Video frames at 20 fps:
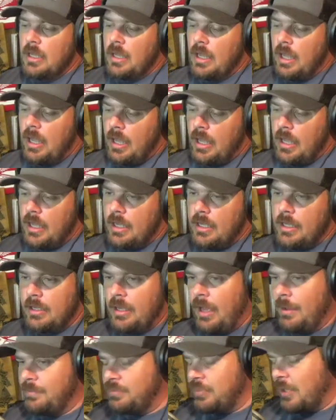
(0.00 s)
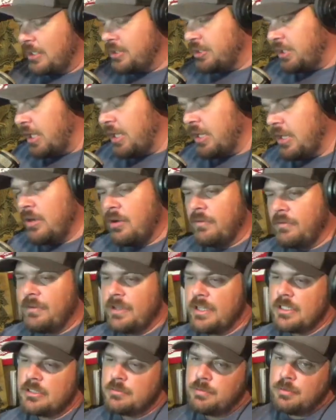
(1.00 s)
I shared it on
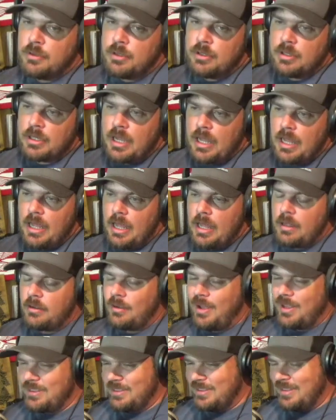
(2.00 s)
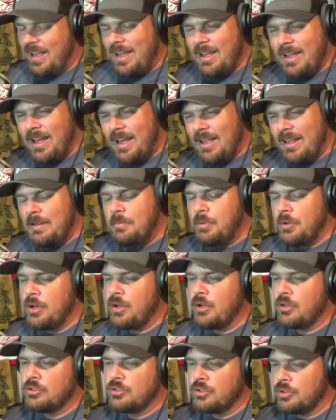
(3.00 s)
Facebook. I didn't put
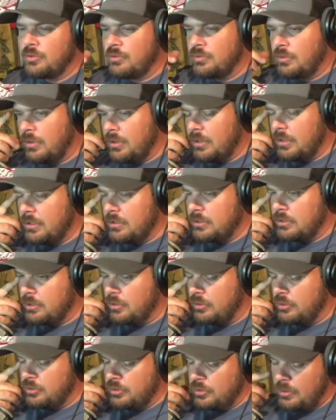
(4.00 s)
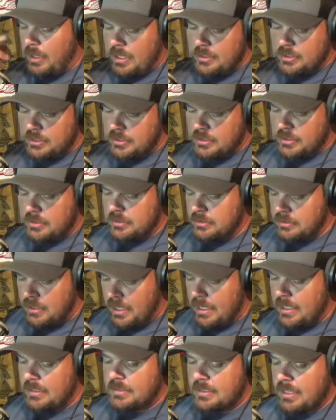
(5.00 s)
it on Truth Social. I just,
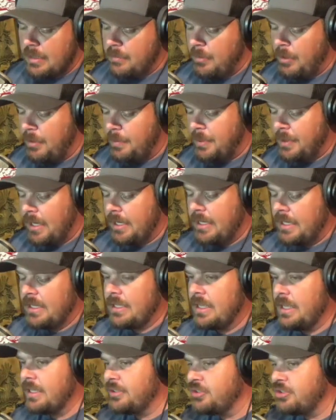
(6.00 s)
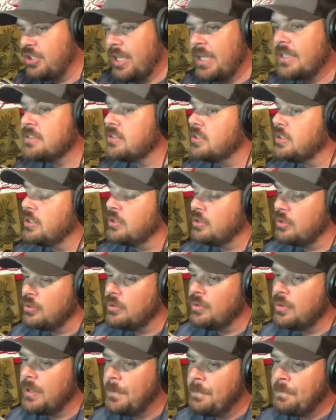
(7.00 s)
things came up and I didn't get a chance to
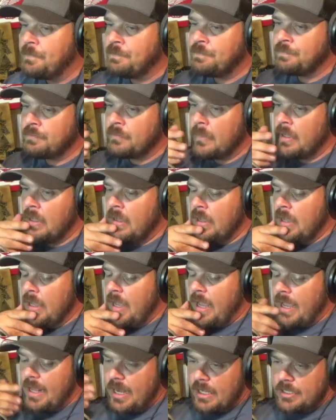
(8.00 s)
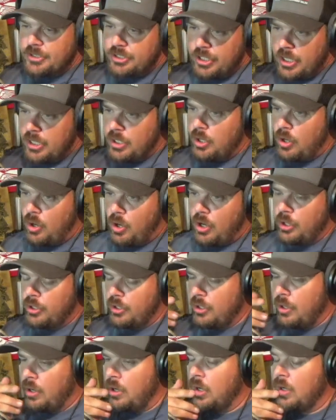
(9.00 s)
do it. And I shared the
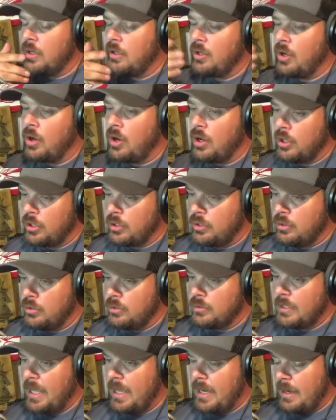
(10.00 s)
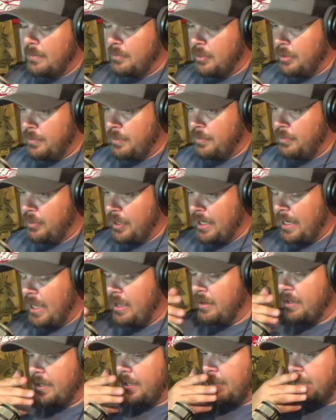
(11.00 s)
article that I'm going to be bringing
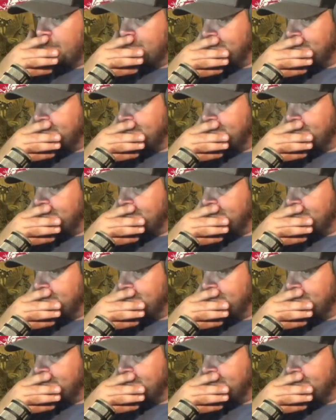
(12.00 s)
out here.